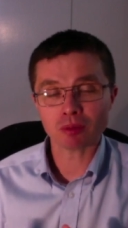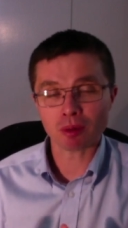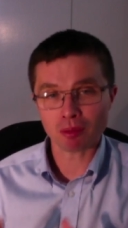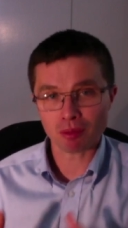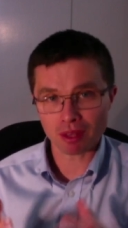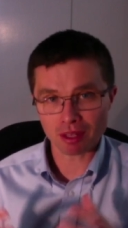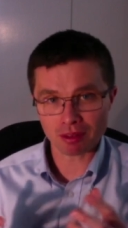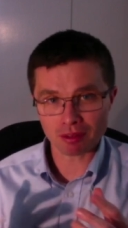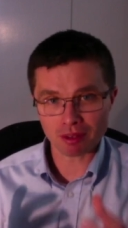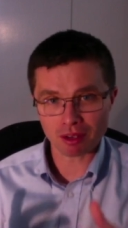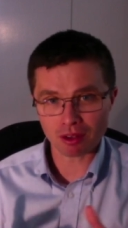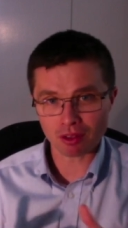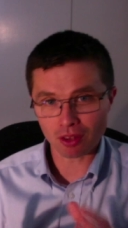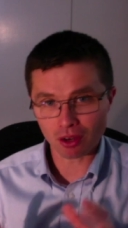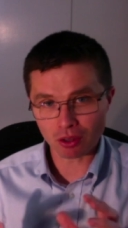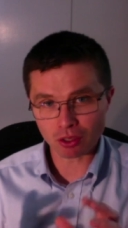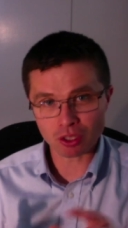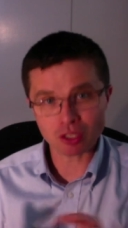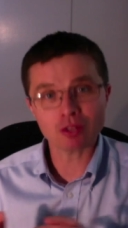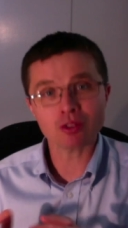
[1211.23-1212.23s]
Remember, there
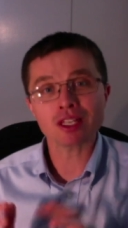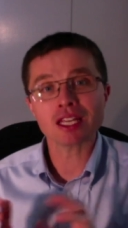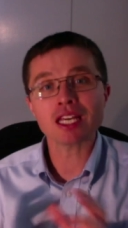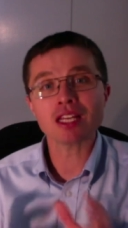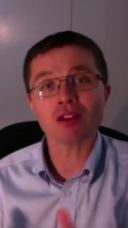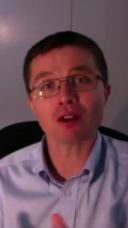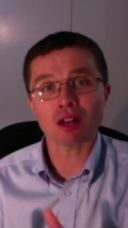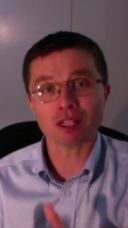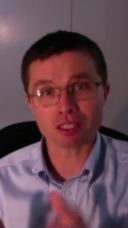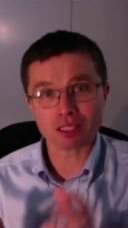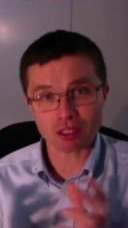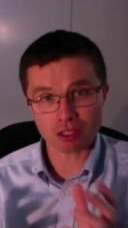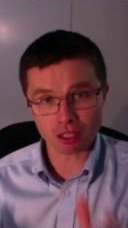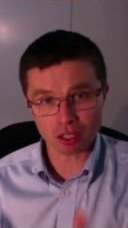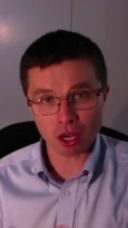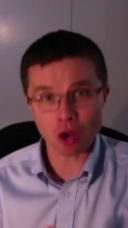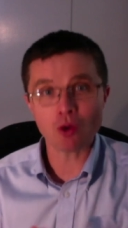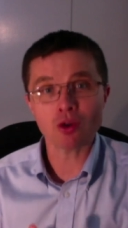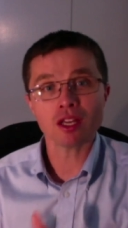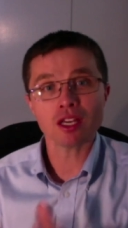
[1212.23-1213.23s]
are still helots in
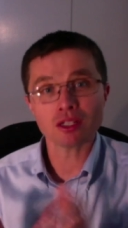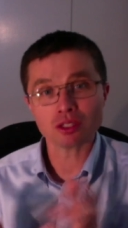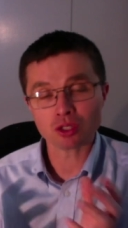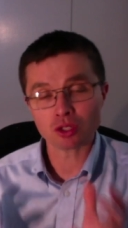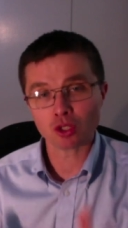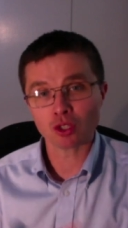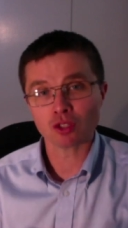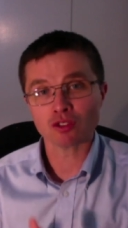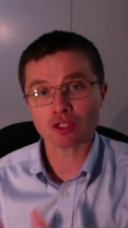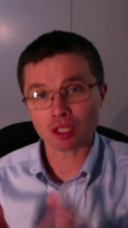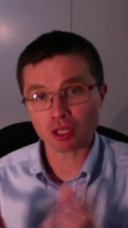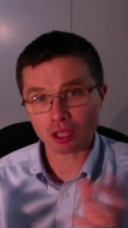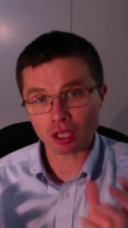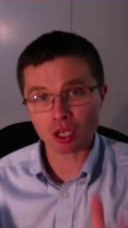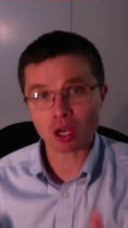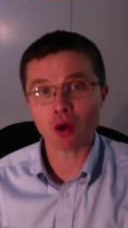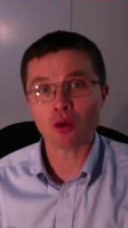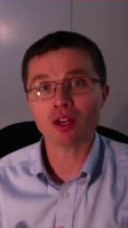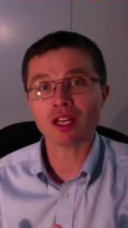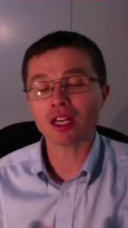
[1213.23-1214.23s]
Laconia, serfs in
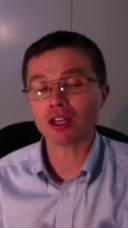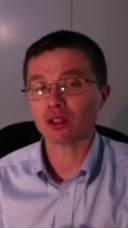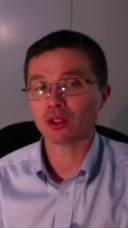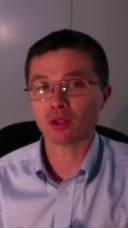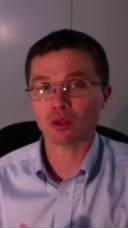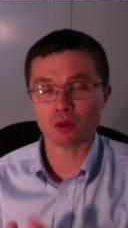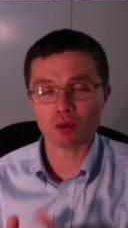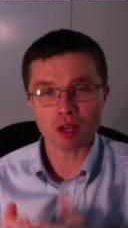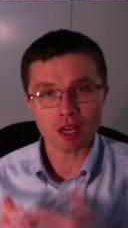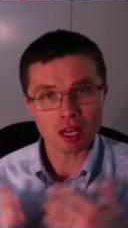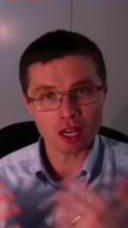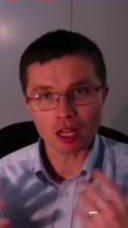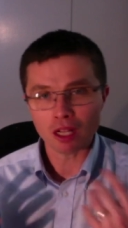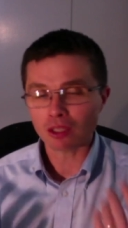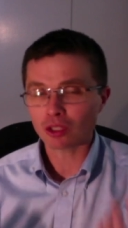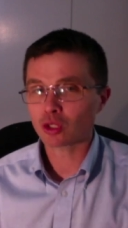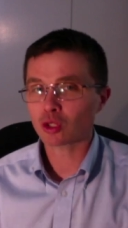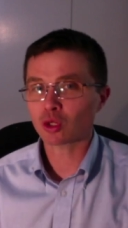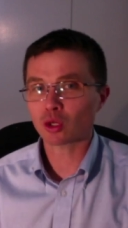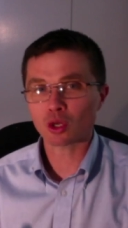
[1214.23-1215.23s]
Laconia, who
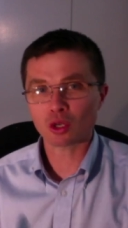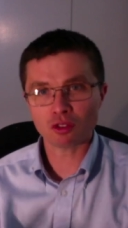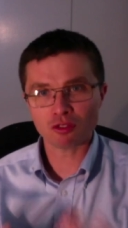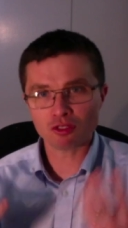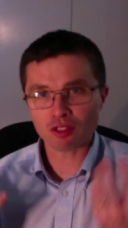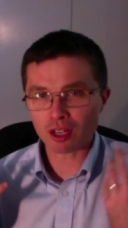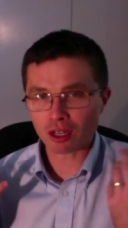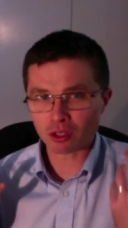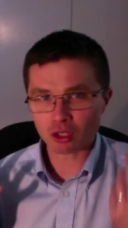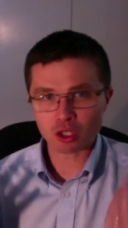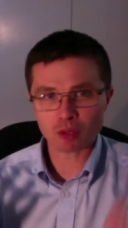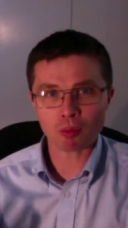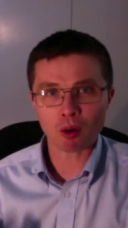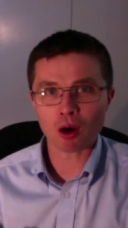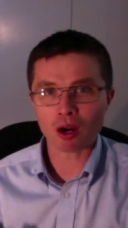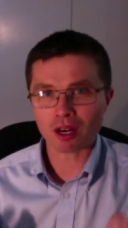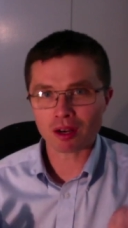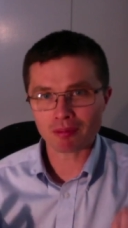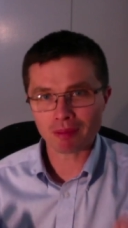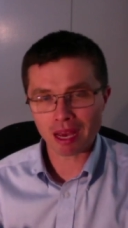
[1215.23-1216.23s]
serve their
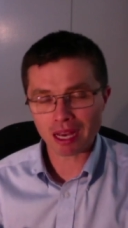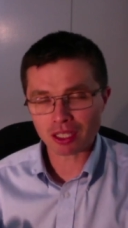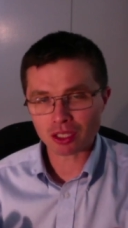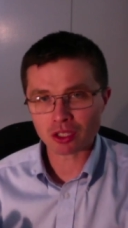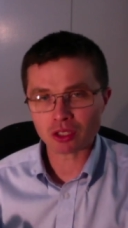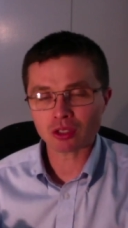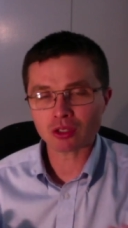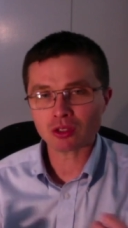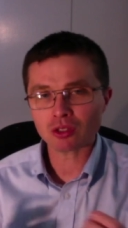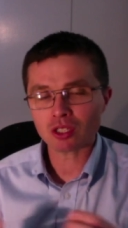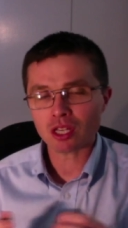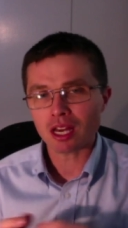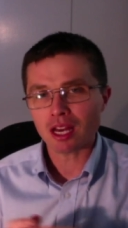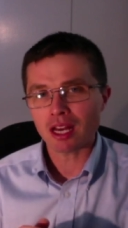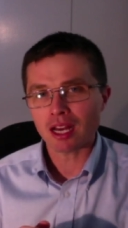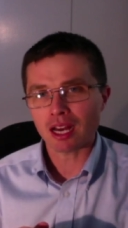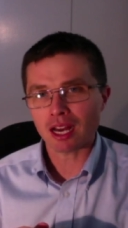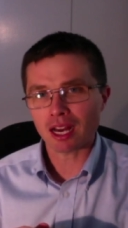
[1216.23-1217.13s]
Spartan masters,